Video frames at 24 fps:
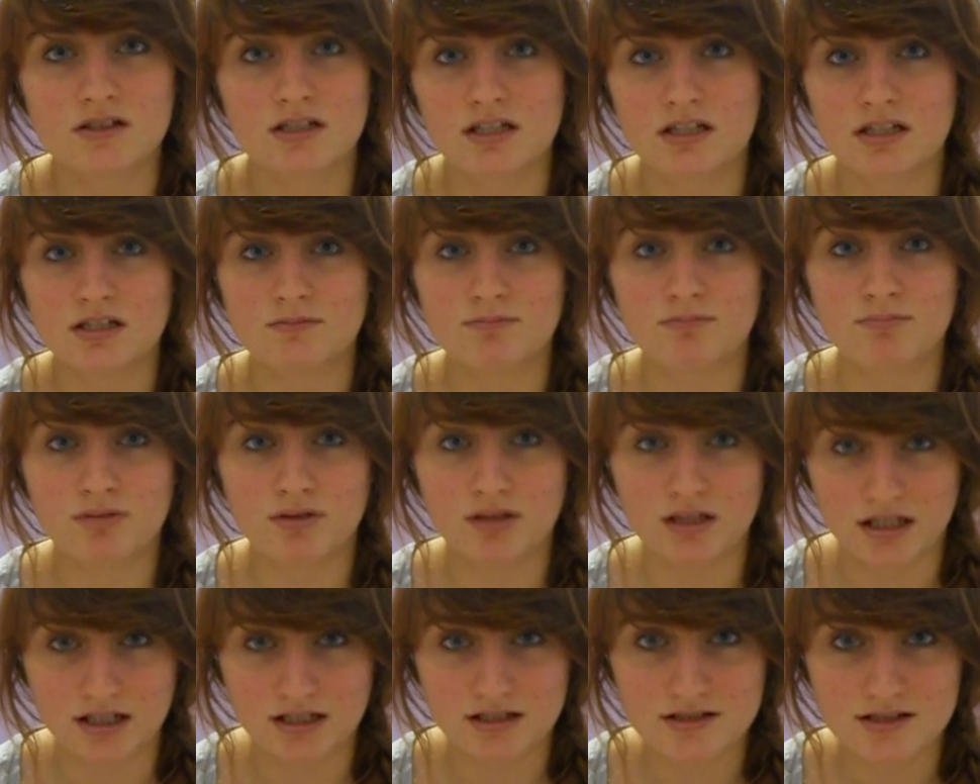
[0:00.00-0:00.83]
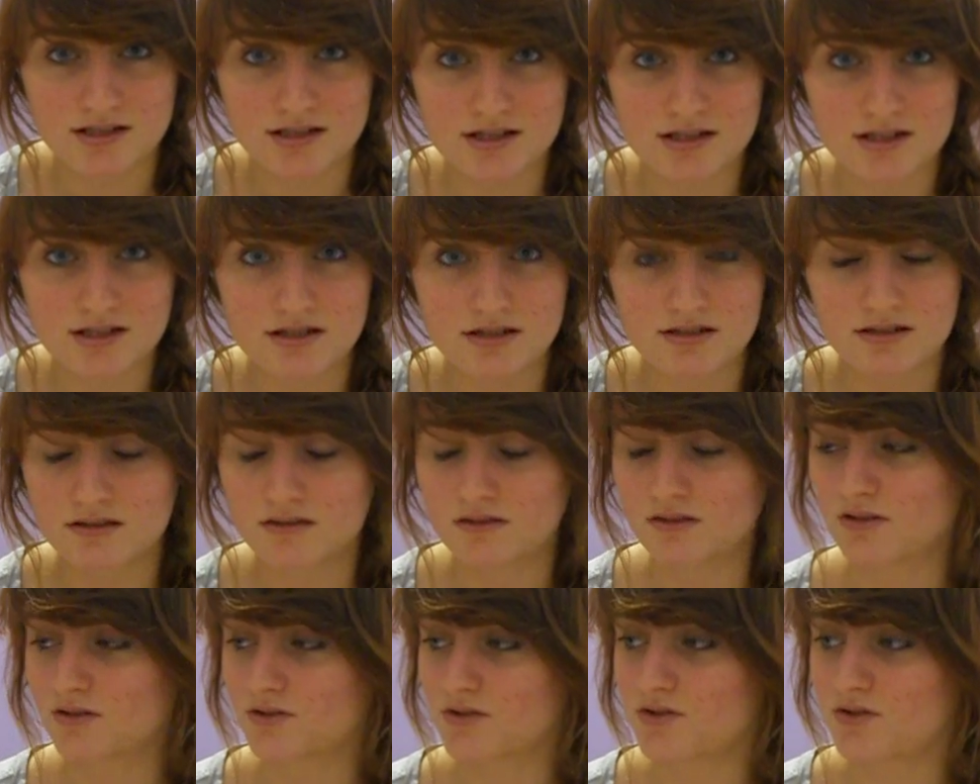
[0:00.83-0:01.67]
in plants,
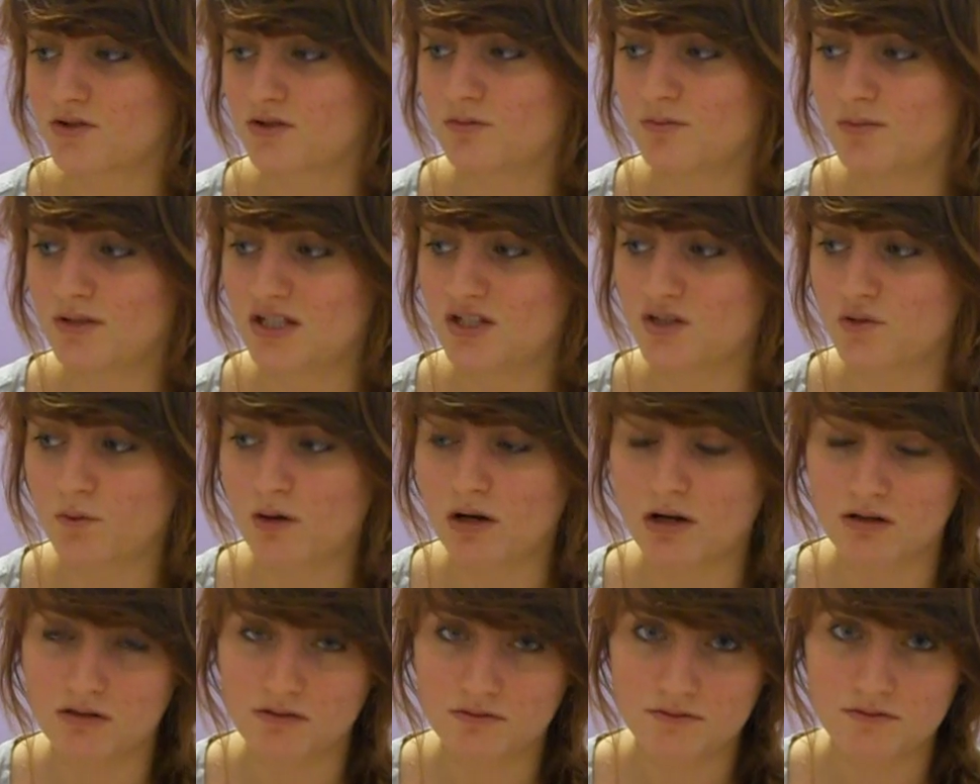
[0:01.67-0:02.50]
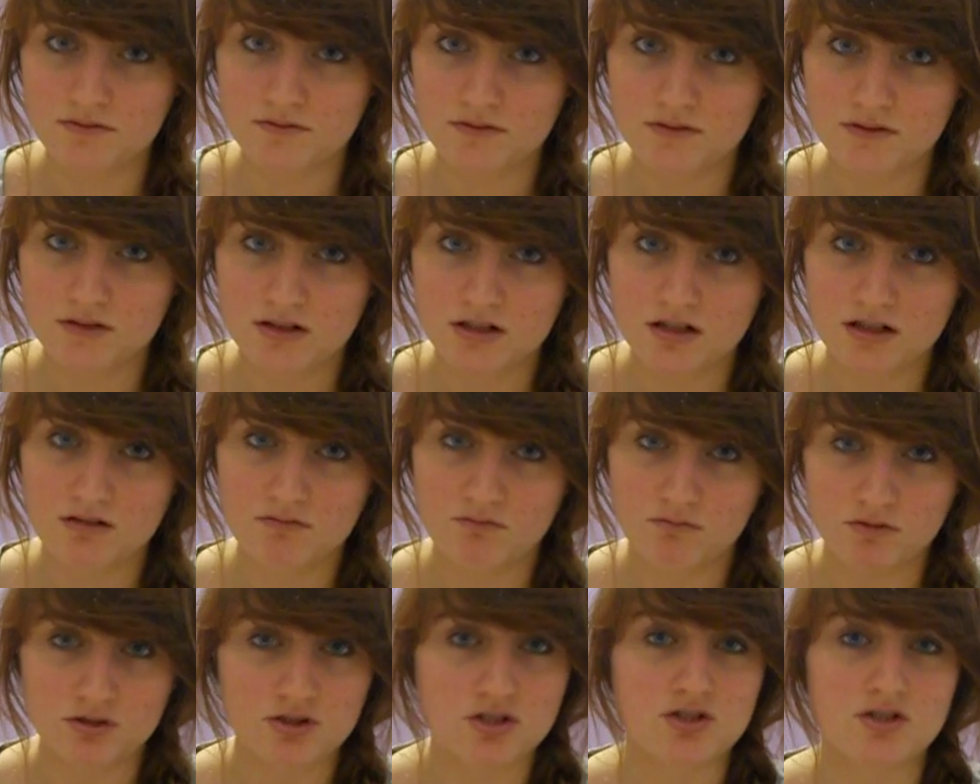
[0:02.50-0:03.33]
there's no B twelve,
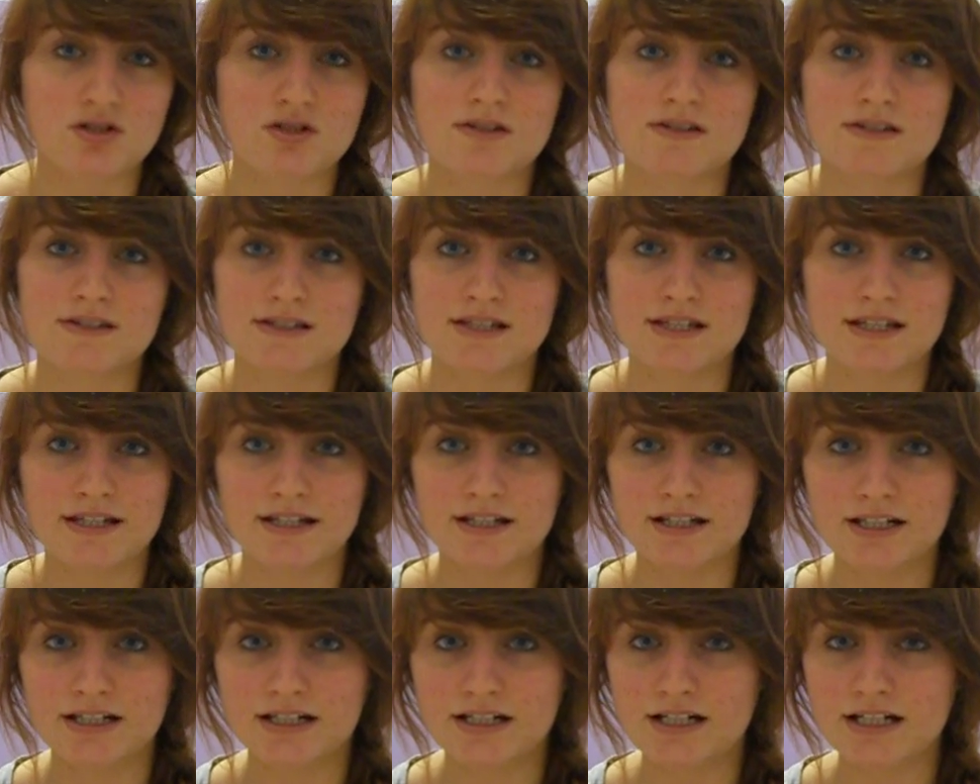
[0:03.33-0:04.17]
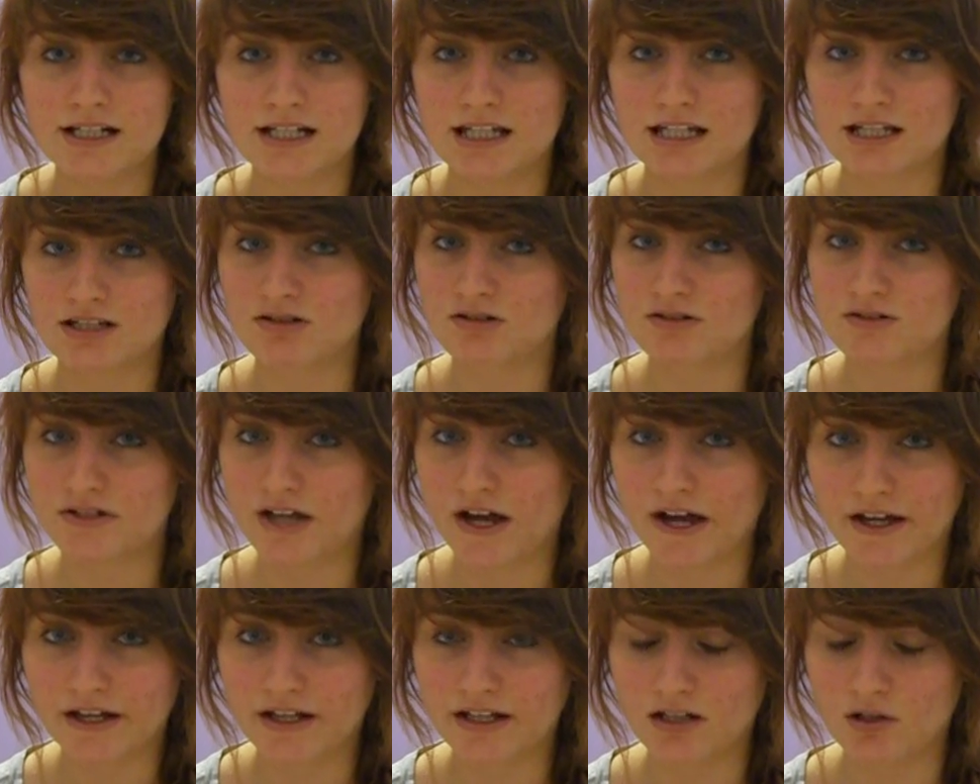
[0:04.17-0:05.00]
which is needed in your
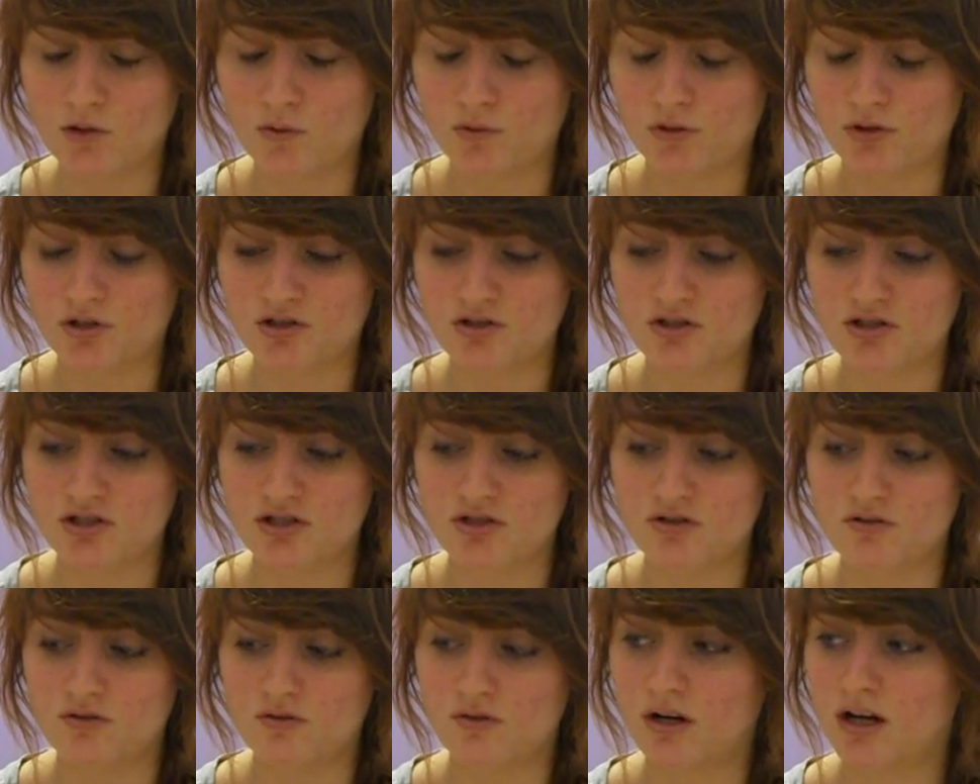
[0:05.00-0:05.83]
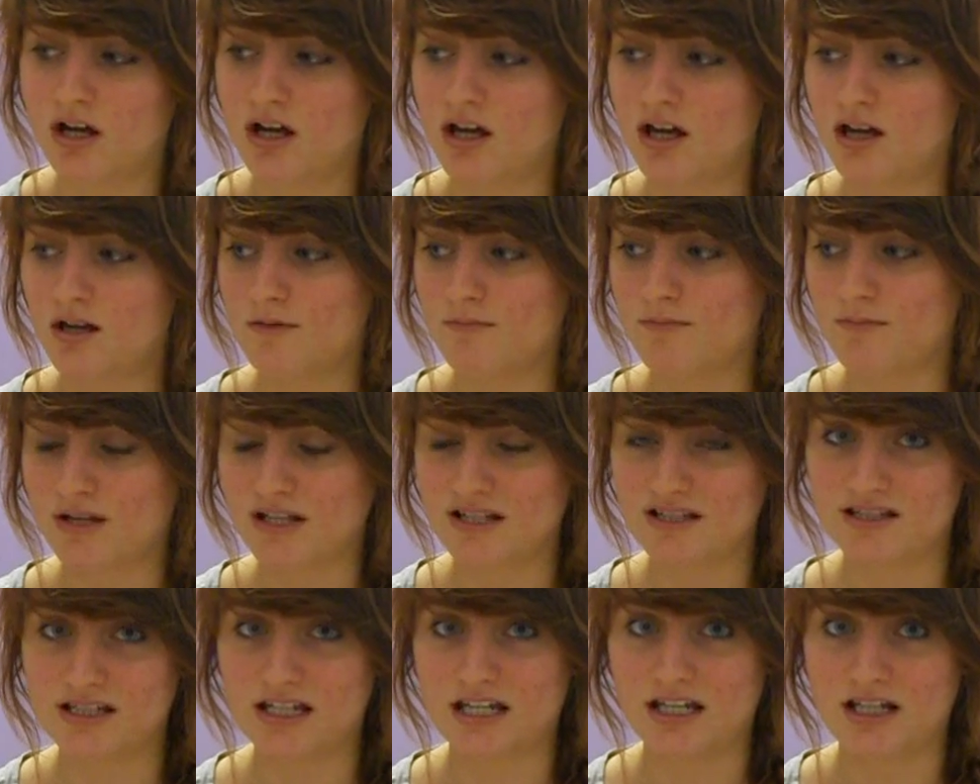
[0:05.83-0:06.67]
diet in order to
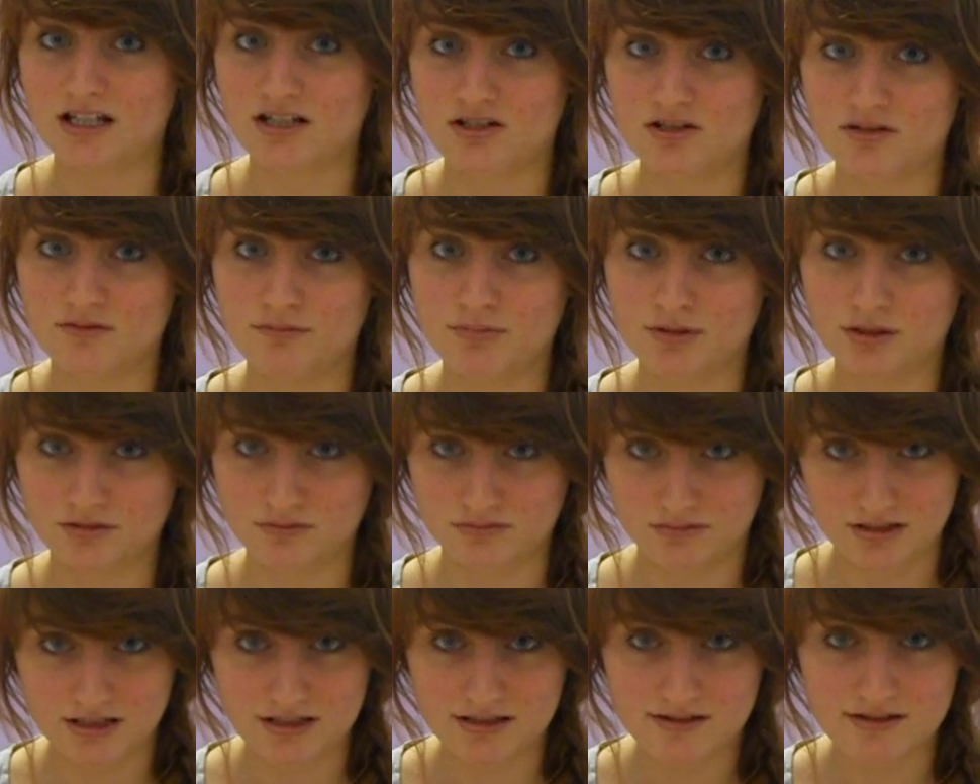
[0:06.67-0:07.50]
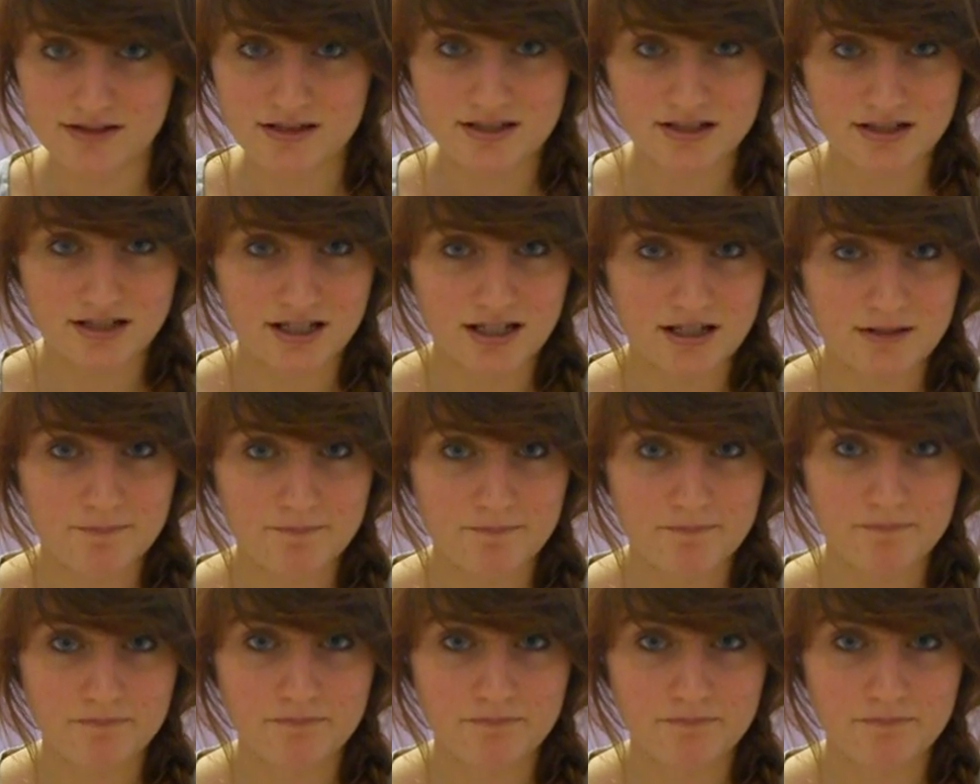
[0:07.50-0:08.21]
maintain your bone density.